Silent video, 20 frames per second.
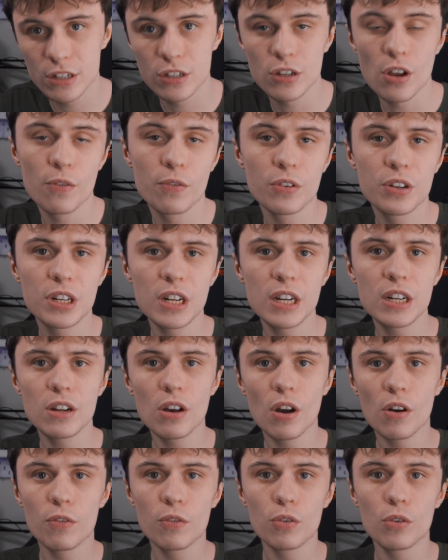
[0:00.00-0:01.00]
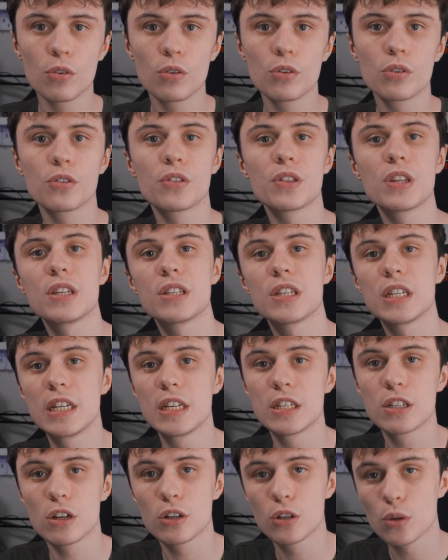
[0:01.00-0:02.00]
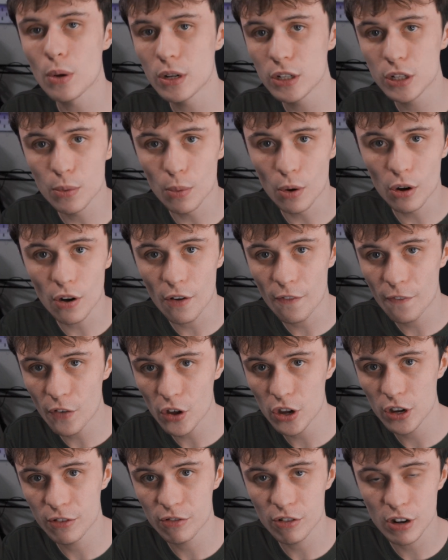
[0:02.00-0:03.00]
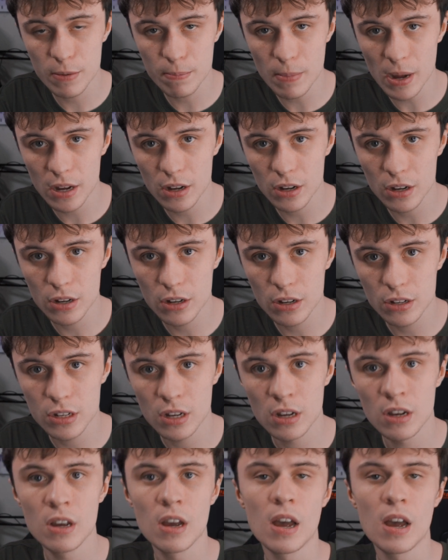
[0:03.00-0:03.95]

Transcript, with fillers: So for DDR4, this is 2133 MHz,